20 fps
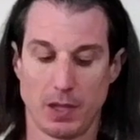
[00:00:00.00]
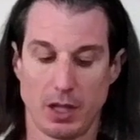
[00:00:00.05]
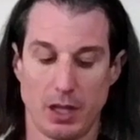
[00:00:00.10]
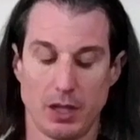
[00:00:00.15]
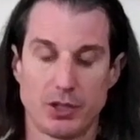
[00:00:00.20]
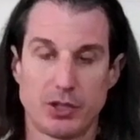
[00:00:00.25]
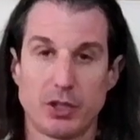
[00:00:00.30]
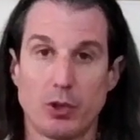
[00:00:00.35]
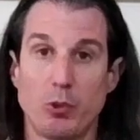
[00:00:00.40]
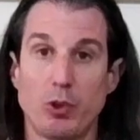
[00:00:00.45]

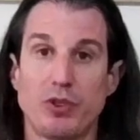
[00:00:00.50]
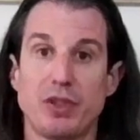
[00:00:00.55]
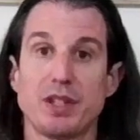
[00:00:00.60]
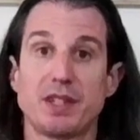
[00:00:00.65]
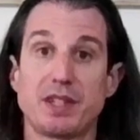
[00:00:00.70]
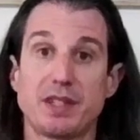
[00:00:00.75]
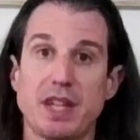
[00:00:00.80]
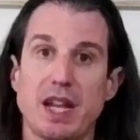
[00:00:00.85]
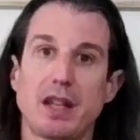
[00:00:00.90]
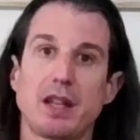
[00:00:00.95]
And so with this
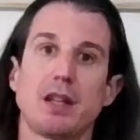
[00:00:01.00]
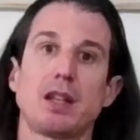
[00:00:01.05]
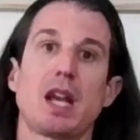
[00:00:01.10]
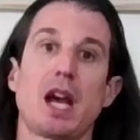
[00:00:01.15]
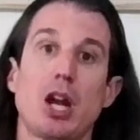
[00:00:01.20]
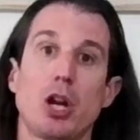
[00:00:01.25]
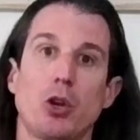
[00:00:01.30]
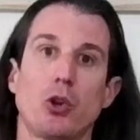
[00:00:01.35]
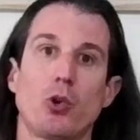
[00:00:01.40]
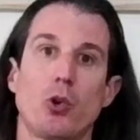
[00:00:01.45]
second
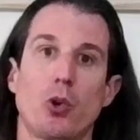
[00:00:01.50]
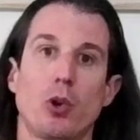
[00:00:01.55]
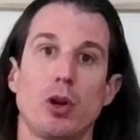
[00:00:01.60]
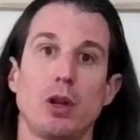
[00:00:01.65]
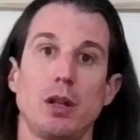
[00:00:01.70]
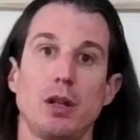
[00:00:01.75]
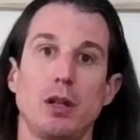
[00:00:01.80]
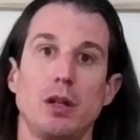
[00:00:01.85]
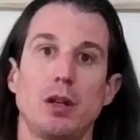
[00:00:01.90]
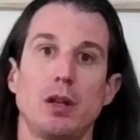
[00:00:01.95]

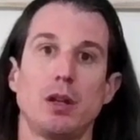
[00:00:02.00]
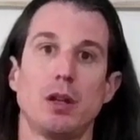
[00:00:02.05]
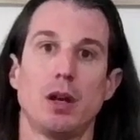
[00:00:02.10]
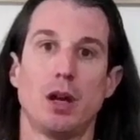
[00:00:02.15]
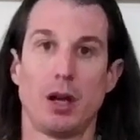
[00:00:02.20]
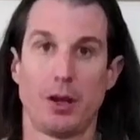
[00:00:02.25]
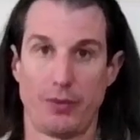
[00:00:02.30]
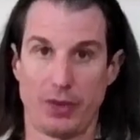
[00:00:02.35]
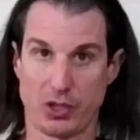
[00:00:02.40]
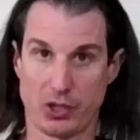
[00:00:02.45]
category
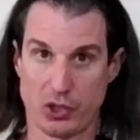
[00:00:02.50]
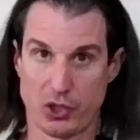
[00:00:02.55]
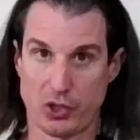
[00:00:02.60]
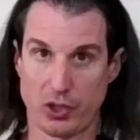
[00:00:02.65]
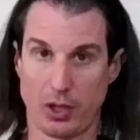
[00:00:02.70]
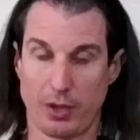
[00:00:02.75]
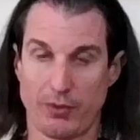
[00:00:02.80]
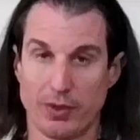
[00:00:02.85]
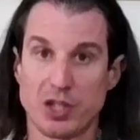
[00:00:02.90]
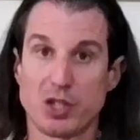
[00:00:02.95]
of, ex
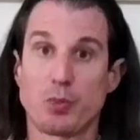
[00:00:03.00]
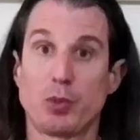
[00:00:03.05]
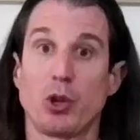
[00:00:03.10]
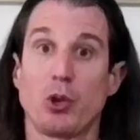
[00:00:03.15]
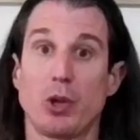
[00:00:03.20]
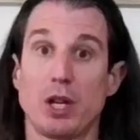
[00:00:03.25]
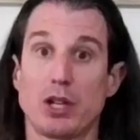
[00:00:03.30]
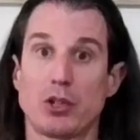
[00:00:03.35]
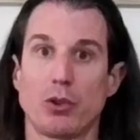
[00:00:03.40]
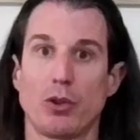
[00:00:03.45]
of
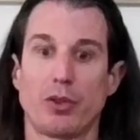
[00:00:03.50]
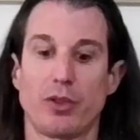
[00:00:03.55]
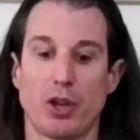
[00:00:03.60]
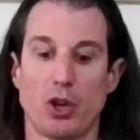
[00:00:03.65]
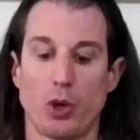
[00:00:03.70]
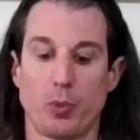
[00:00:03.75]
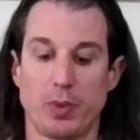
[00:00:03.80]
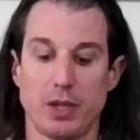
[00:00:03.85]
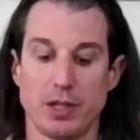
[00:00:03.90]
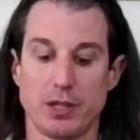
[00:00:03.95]
experiential
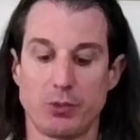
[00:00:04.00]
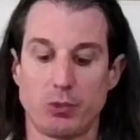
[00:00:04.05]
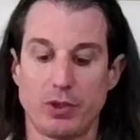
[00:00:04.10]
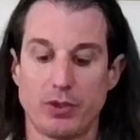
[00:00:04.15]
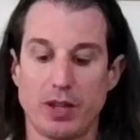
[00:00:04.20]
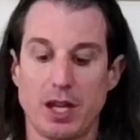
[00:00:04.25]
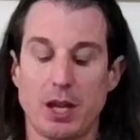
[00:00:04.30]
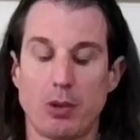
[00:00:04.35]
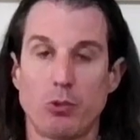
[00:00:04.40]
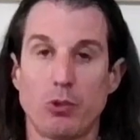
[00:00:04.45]
therapies, what
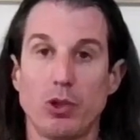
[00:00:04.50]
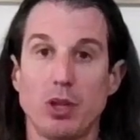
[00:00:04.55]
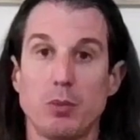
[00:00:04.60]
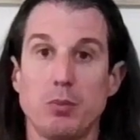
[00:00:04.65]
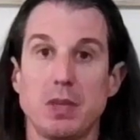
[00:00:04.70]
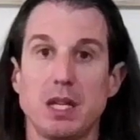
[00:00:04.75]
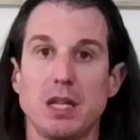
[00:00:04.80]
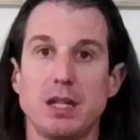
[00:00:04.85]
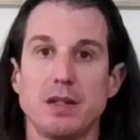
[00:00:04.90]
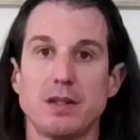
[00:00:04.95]
that really
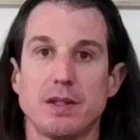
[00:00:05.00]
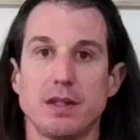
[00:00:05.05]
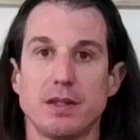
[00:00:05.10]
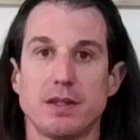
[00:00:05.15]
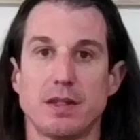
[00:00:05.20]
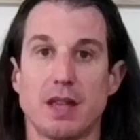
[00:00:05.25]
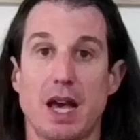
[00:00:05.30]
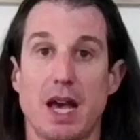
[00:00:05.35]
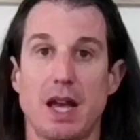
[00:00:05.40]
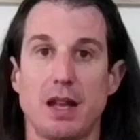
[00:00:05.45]
means
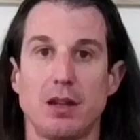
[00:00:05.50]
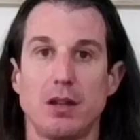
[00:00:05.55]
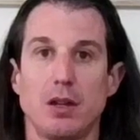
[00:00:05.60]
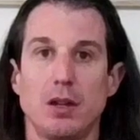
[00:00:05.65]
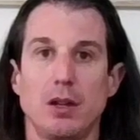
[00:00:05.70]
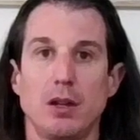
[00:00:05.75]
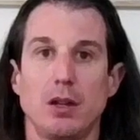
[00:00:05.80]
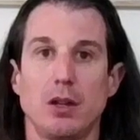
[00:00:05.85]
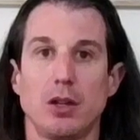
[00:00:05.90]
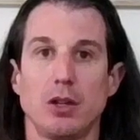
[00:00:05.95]
is that
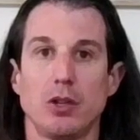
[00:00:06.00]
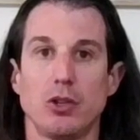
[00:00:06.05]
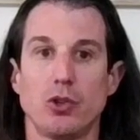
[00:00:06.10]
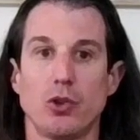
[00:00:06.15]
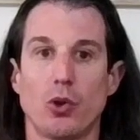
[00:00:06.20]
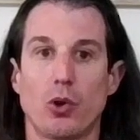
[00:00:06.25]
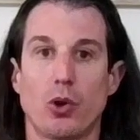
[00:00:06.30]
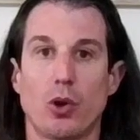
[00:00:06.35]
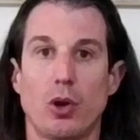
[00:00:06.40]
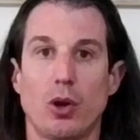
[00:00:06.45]

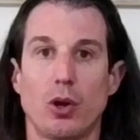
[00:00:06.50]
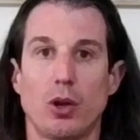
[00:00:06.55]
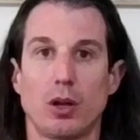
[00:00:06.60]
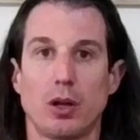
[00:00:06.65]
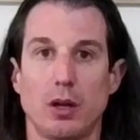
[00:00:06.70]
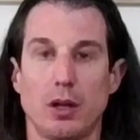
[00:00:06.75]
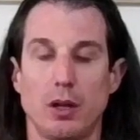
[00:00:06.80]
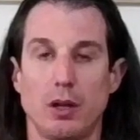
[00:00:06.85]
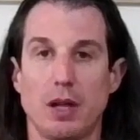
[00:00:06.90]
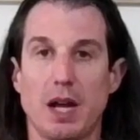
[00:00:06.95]
you're
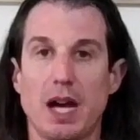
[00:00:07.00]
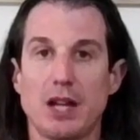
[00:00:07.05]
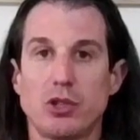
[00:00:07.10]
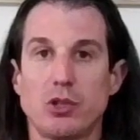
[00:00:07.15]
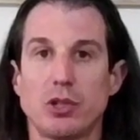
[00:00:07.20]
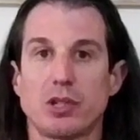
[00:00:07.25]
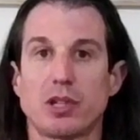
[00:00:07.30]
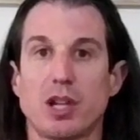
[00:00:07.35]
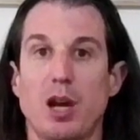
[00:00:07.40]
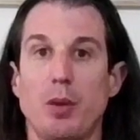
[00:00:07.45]
not
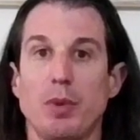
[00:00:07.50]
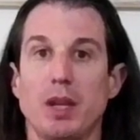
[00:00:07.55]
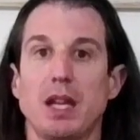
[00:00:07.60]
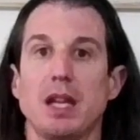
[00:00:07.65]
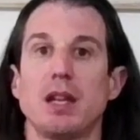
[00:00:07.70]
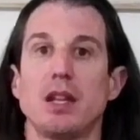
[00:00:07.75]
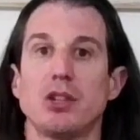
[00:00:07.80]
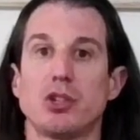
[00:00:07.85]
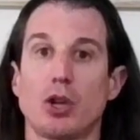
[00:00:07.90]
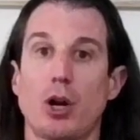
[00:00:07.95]
just coming
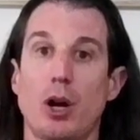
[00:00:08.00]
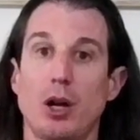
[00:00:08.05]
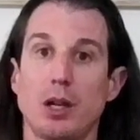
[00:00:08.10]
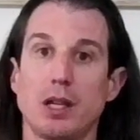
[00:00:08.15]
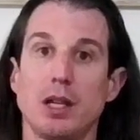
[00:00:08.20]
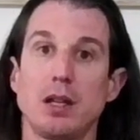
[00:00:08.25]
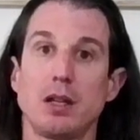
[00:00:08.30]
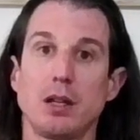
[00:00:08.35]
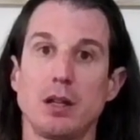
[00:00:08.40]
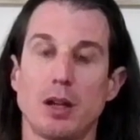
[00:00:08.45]
in and
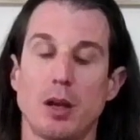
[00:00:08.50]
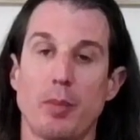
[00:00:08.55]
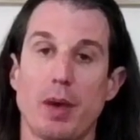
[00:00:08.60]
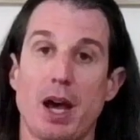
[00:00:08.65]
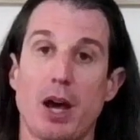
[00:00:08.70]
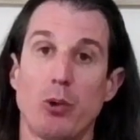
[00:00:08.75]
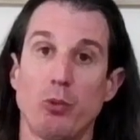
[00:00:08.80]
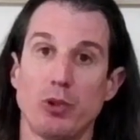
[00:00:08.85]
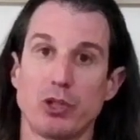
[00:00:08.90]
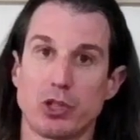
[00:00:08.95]
talking
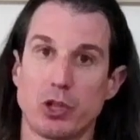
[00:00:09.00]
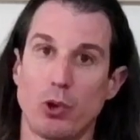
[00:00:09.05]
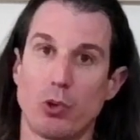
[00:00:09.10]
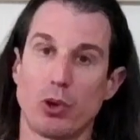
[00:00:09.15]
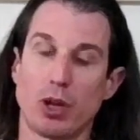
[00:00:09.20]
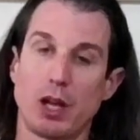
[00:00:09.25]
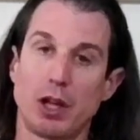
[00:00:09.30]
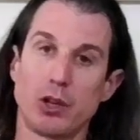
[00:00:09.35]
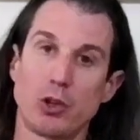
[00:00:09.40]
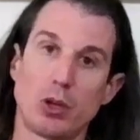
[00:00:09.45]
about what's
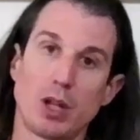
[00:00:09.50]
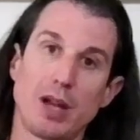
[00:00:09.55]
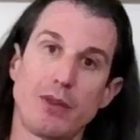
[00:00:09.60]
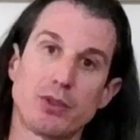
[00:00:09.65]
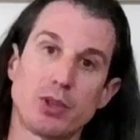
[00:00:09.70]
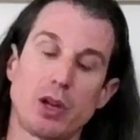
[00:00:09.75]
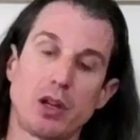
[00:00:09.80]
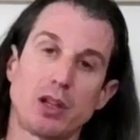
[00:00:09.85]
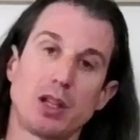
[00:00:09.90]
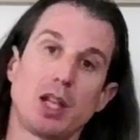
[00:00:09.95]
going on in your life,
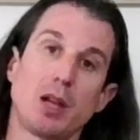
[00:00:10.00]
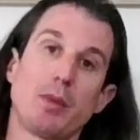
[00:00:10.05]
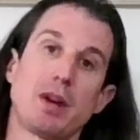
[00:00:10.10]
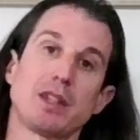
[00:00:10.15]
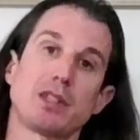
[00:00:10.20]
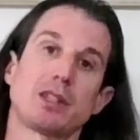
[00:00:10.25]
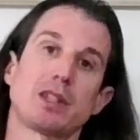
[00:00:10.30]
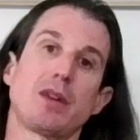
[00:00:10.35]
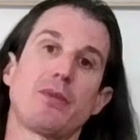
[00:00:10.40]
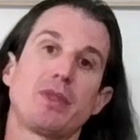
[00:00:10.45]
talking about
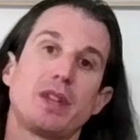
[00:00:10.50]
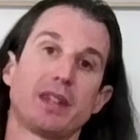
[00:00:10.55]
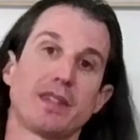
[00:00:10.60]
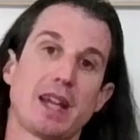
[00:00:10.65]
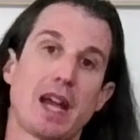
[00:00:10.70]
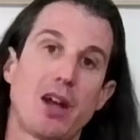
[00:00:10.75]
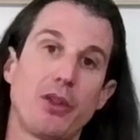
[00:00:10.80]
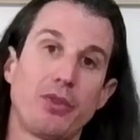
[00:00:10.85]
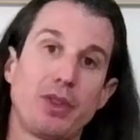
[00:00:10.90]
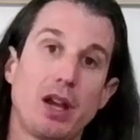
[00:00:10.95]
stuff that's
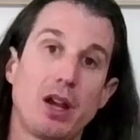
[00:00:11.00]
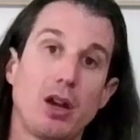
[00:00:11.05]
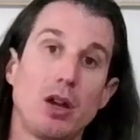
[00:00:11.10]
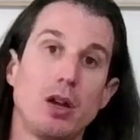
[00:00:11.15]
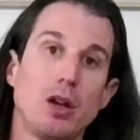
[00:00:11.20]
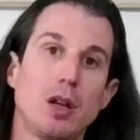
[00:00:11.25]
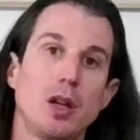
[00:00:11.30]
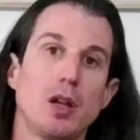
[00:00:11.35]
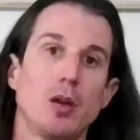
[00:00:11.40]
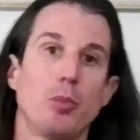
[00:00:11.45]
out there,
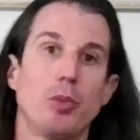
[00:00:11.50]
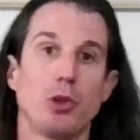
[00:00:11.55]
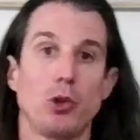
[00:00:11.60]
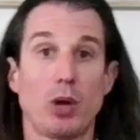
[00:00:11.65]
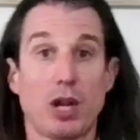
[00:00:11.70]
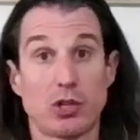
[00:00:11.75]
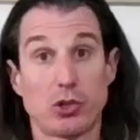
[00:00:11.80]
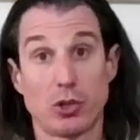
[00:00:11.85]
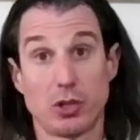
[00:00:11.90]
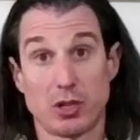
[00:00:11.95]
but you're
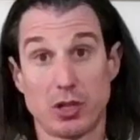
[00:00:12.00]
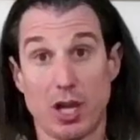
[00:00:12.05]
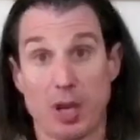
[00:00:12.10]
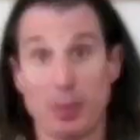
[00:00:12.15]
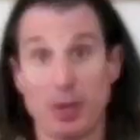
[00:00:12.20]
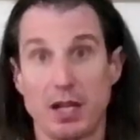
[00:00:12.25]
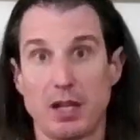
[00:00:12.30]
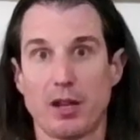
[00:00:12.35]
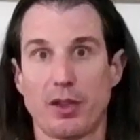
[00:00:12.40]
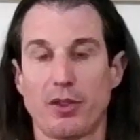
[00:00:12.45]
actually
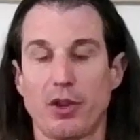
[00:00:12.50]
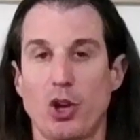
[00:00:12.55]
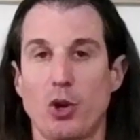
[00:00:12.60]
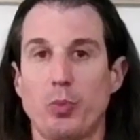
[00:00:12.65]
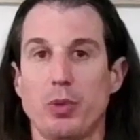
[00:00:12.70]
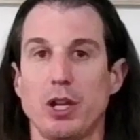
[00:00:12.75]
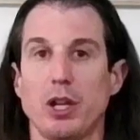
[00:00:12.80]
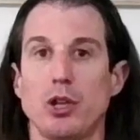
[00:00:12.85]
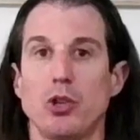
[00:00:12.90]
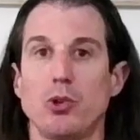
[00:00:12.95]
coming into
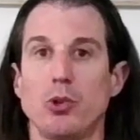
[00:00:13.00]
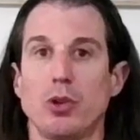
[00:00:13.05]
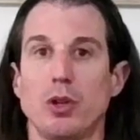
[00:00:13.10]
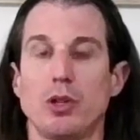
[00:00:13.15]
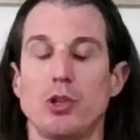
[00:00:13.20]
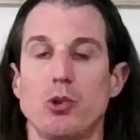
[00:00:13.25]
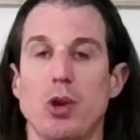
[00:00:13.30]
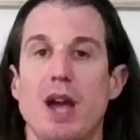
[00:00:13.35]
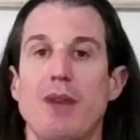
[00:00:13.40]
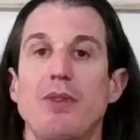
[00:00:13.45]
therapy and you're,
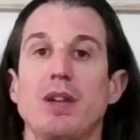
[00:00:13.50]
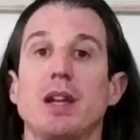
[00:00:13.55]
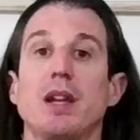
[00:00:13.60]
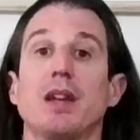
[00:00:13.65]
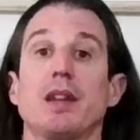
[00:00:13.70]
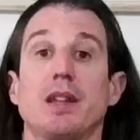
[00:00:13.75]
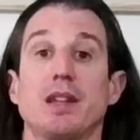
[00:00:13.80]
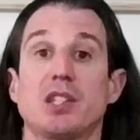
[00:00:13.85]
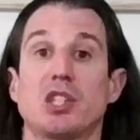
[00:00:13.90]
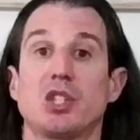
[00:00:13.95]
and you're having
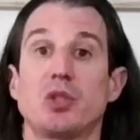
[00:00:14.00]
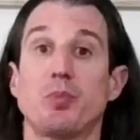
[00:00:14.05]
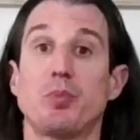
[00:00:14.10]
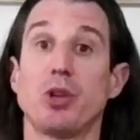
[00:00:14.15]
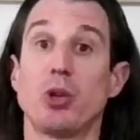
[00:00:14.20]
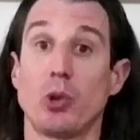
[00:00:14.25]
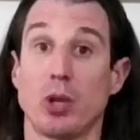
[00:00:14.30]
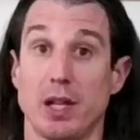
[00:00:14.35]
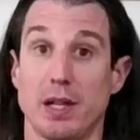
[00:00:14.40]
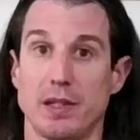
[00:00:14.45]
an
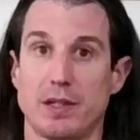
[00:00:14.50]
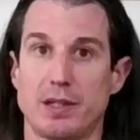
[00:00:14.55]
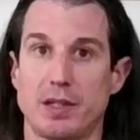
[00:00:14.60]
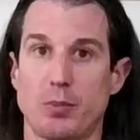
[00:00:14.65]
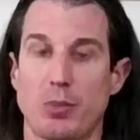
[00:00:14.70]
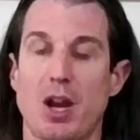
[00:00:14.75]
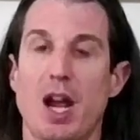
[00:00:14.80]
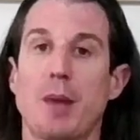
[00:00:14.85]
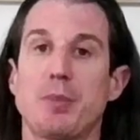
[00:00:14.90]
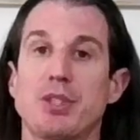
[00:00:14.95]
experience,
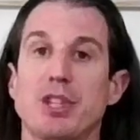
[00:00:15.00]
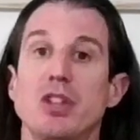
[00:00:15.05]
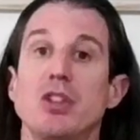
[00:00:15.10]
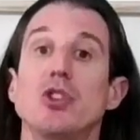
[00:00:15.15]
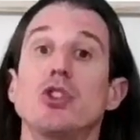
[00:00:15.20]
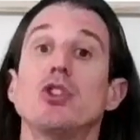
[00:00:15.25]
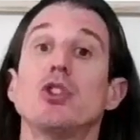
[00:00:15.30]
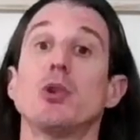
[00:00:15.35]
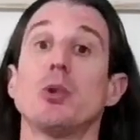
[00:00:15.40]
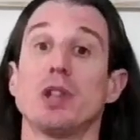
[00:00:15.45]
perhaps a
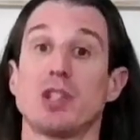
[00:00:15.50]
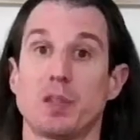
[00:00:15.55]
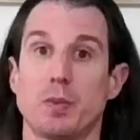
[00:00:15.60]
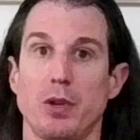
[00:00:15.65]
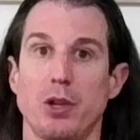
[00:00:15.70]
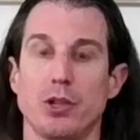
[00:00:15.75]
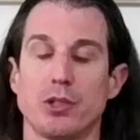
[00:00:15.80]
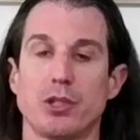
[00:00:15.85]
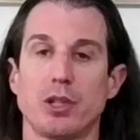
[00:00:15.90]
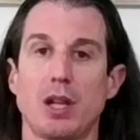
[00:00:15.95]
new
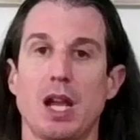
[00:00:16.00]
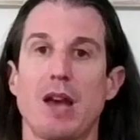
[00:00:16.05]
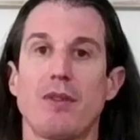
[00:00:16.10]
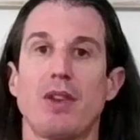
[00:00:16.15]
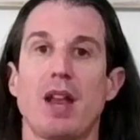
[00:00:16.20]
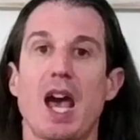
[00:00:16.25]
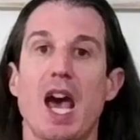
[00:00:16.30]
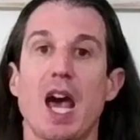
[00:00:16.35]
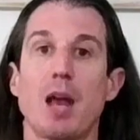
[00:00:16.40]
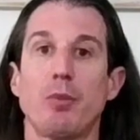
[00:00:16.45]
experience that you haven't
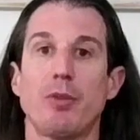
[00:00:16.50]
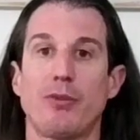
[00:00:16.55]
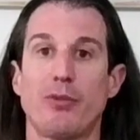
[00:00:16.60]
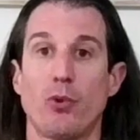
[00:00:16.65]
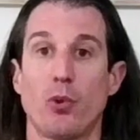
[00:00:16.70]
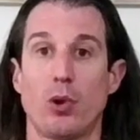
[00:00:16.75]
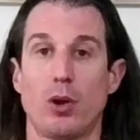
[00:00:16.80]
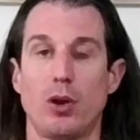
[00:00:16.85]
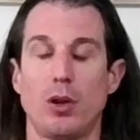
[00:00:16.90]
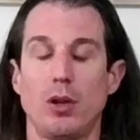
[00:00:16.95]
had
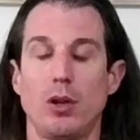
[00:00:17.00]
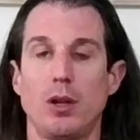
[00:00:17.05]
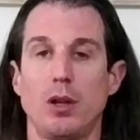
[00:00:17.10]
before,